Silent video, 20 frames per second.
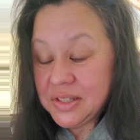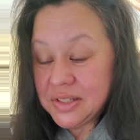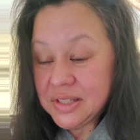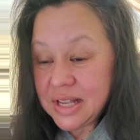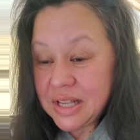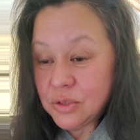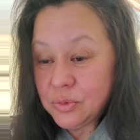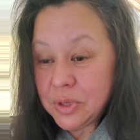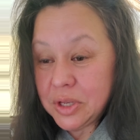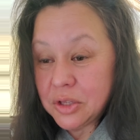
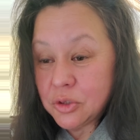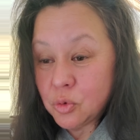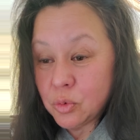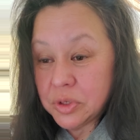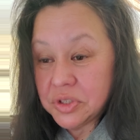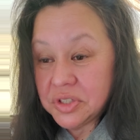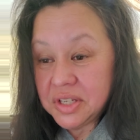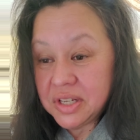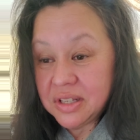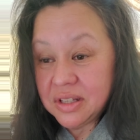um, as we get
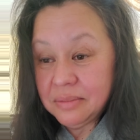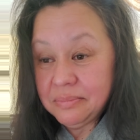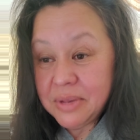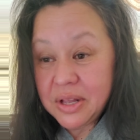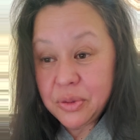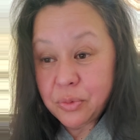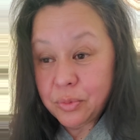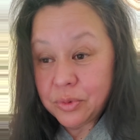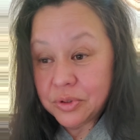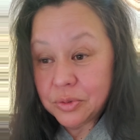towards the end of the
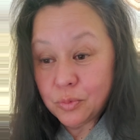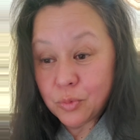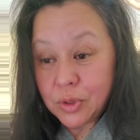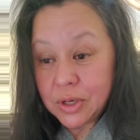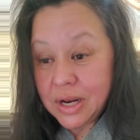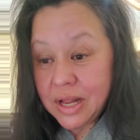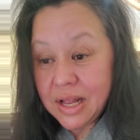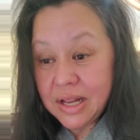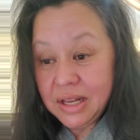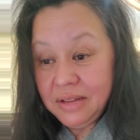month, we're, we're
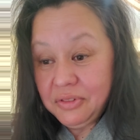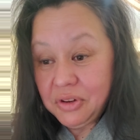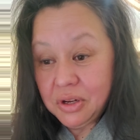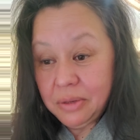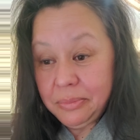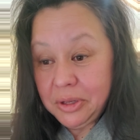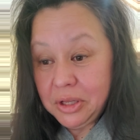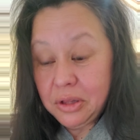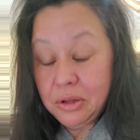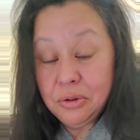not even
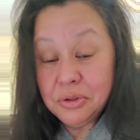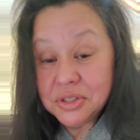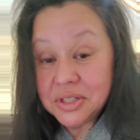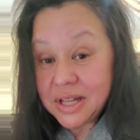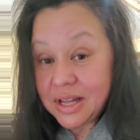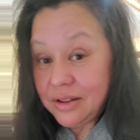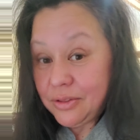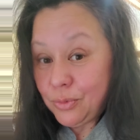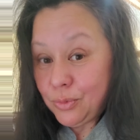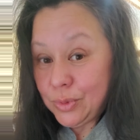going to be close
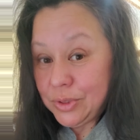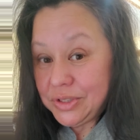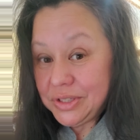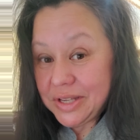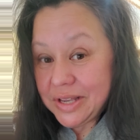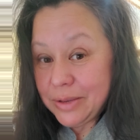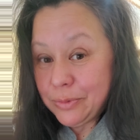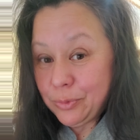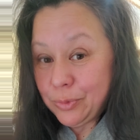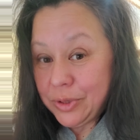out of the woods
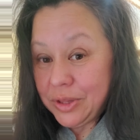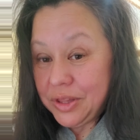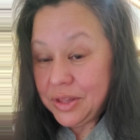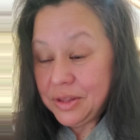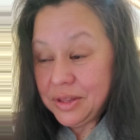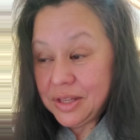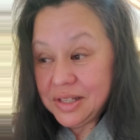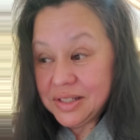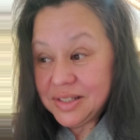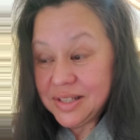yet
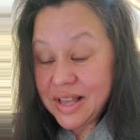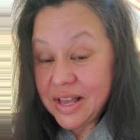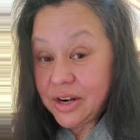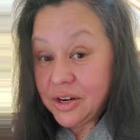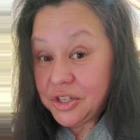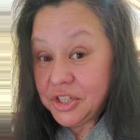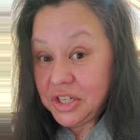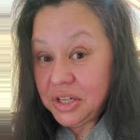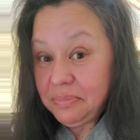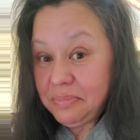with this
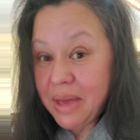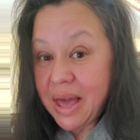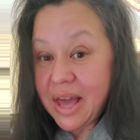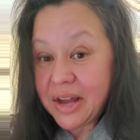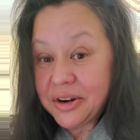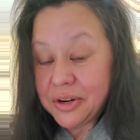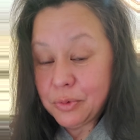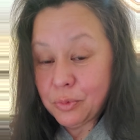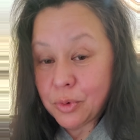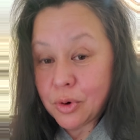energy
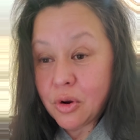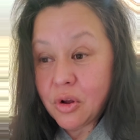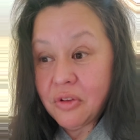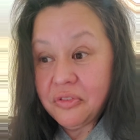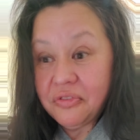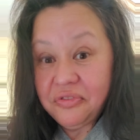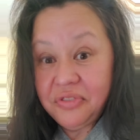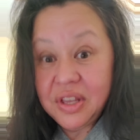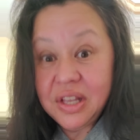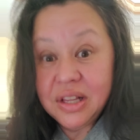pattern that we're all
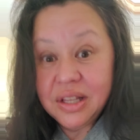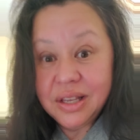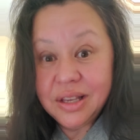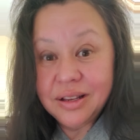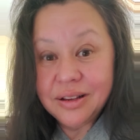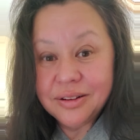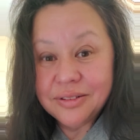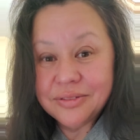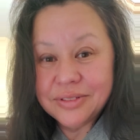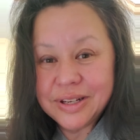
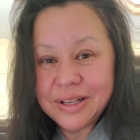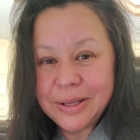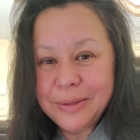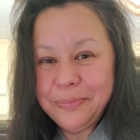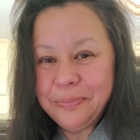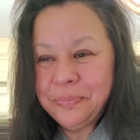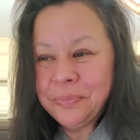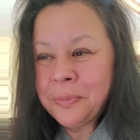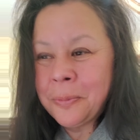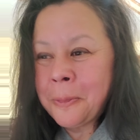feeling,
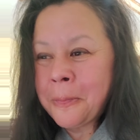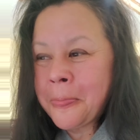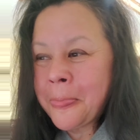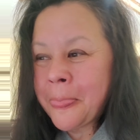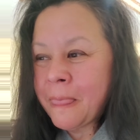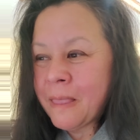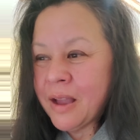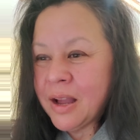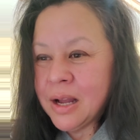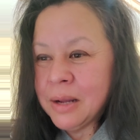right?
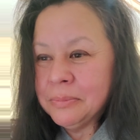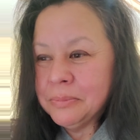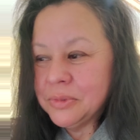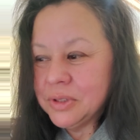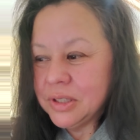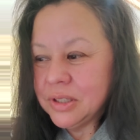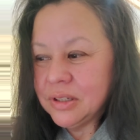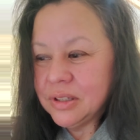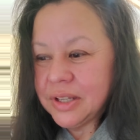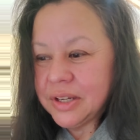Um,
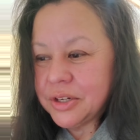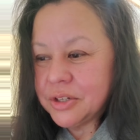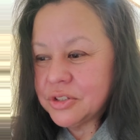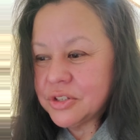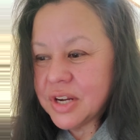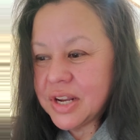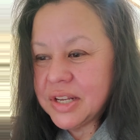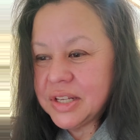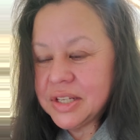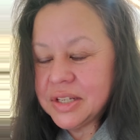literally, like you're
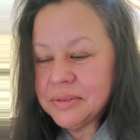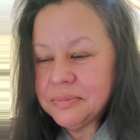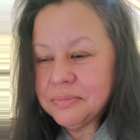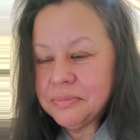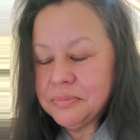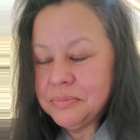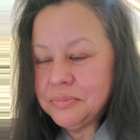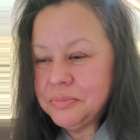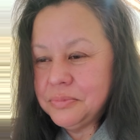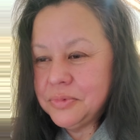trying
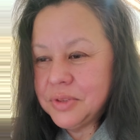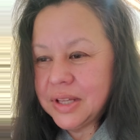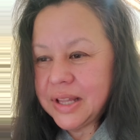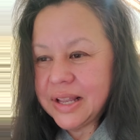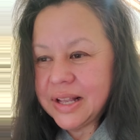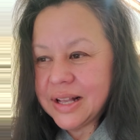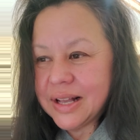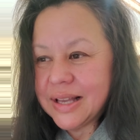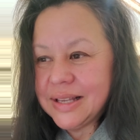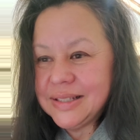to
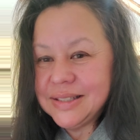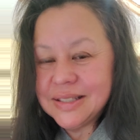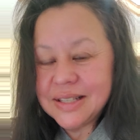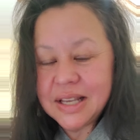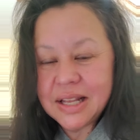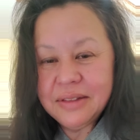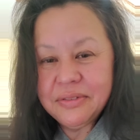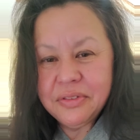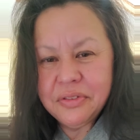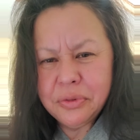like ice
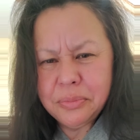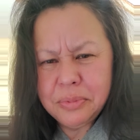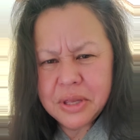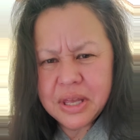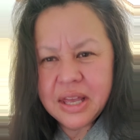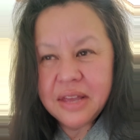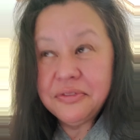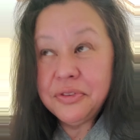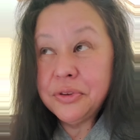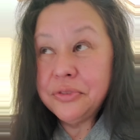skate. Have you ever been,
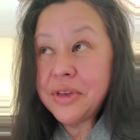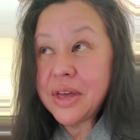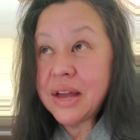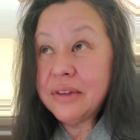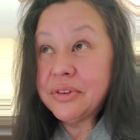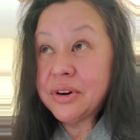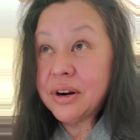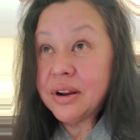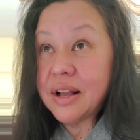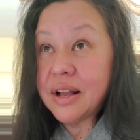if you've
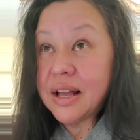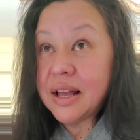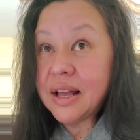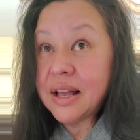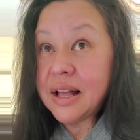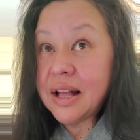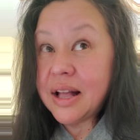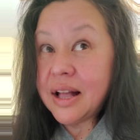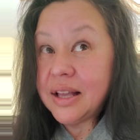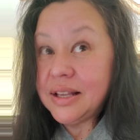ever
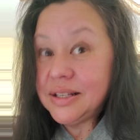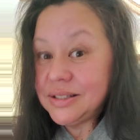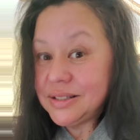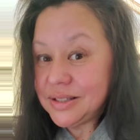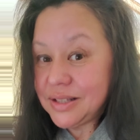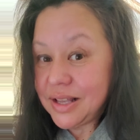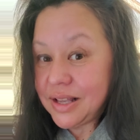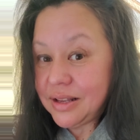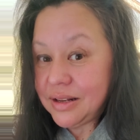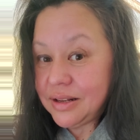ice
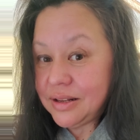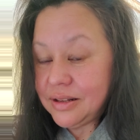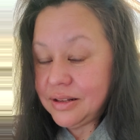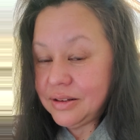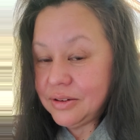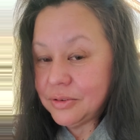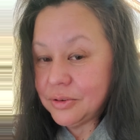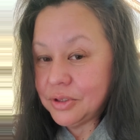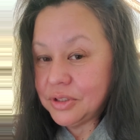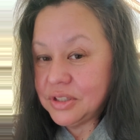skated
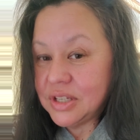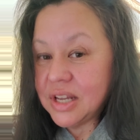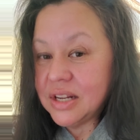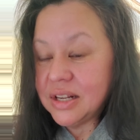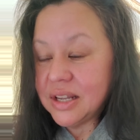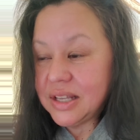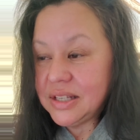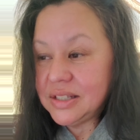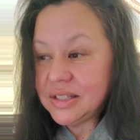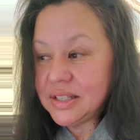or
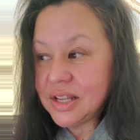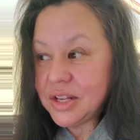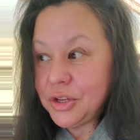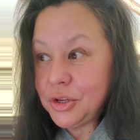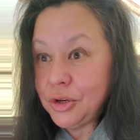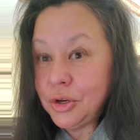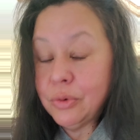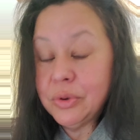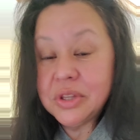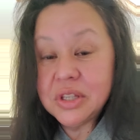done ice skating,
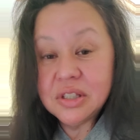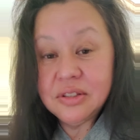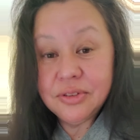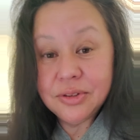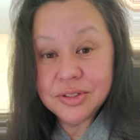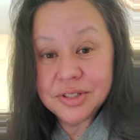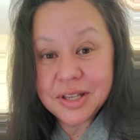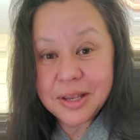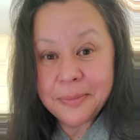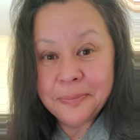you know what this
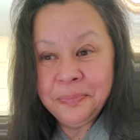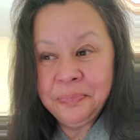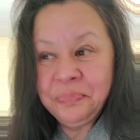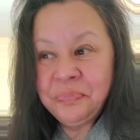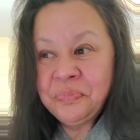feels like,